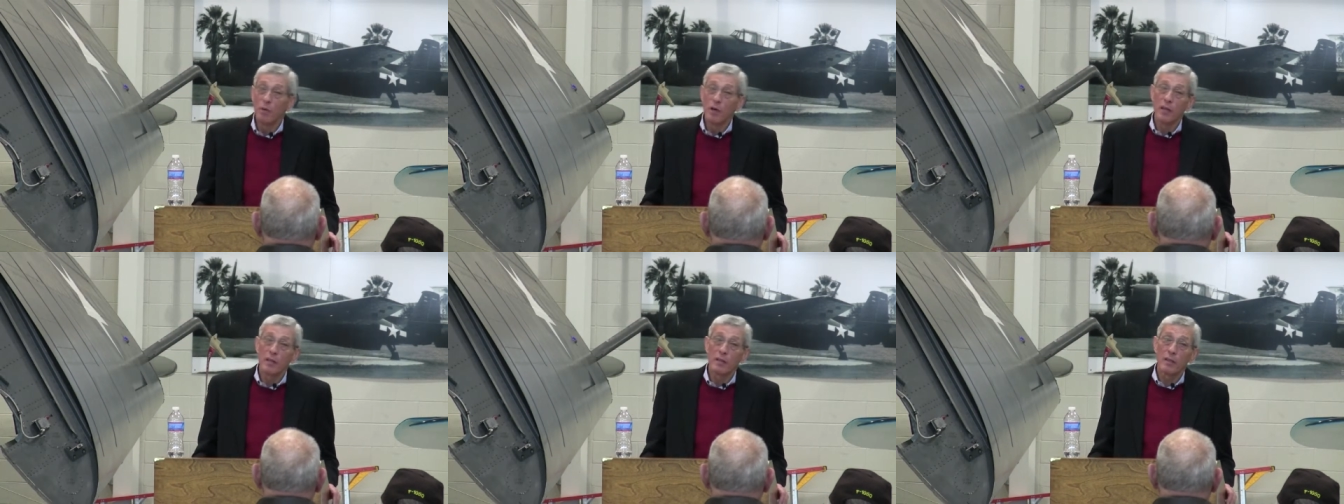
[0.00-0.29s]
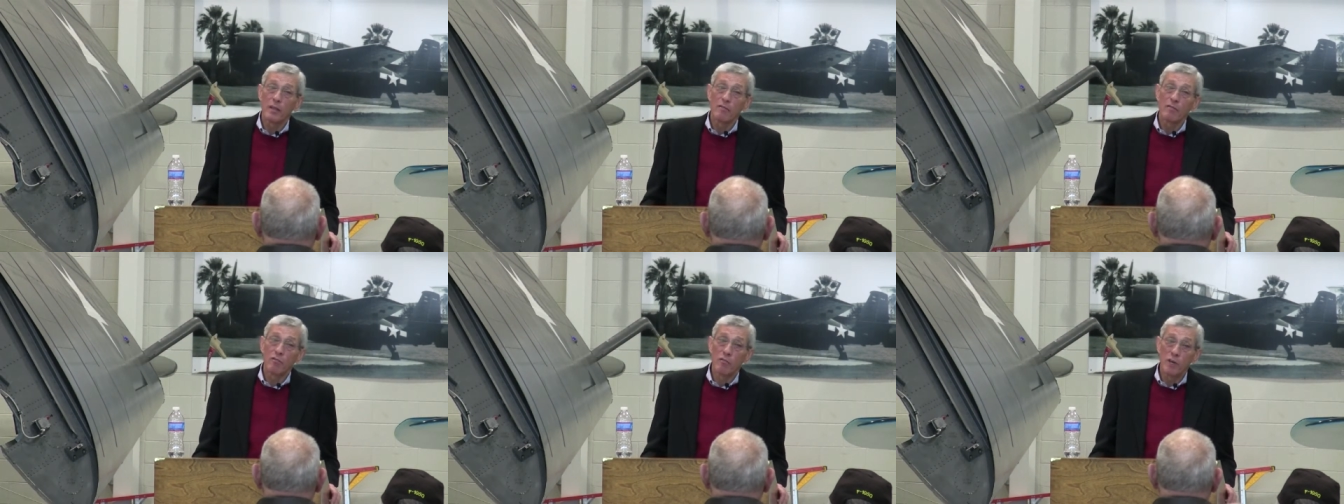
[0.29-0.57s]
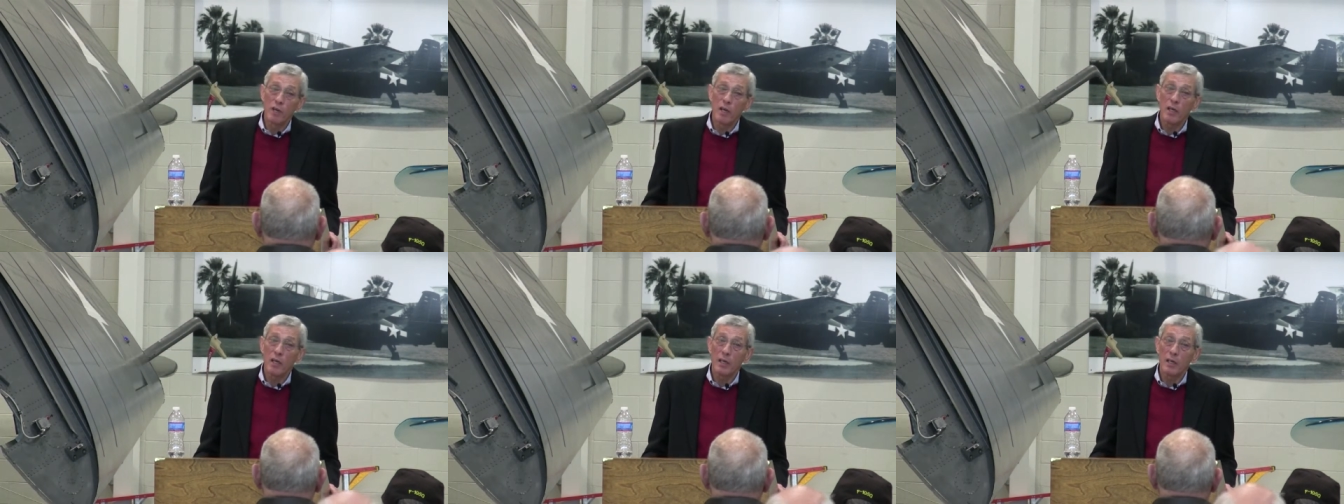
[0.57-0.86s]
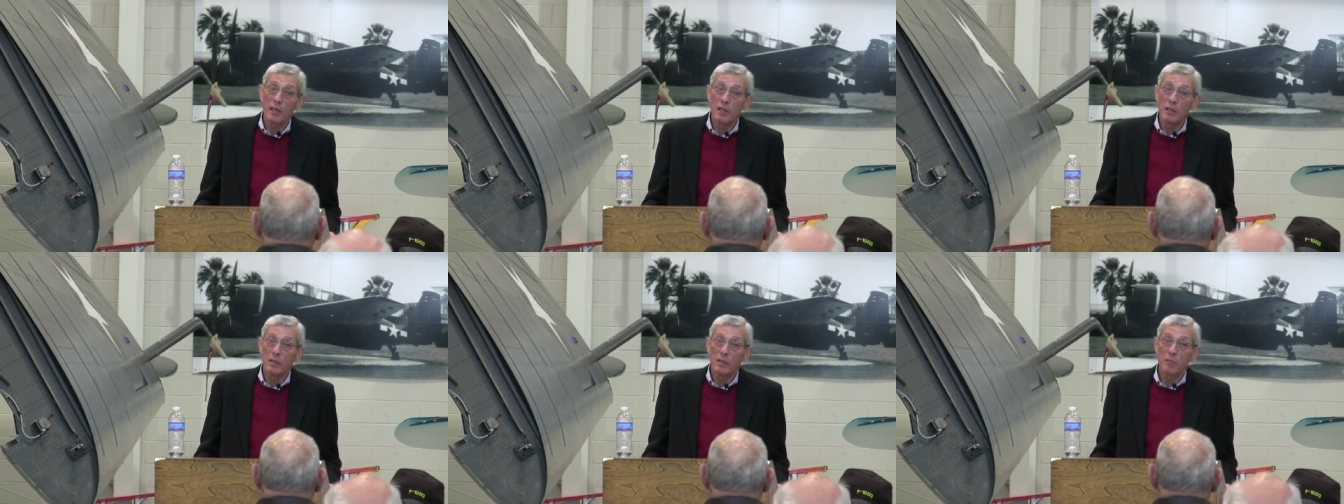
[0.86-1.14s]
but
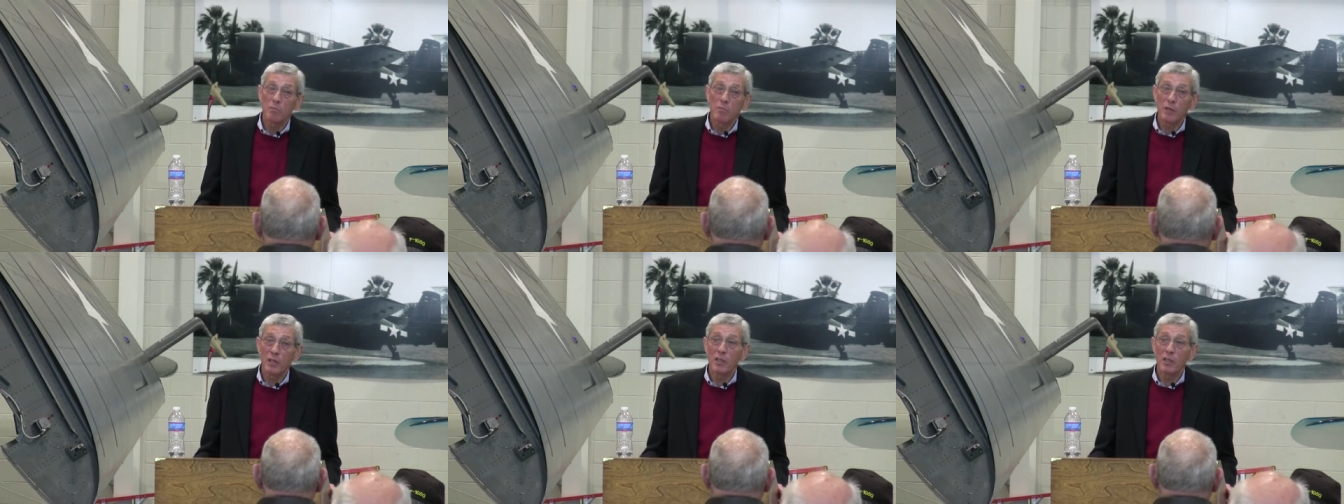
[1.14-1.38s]
really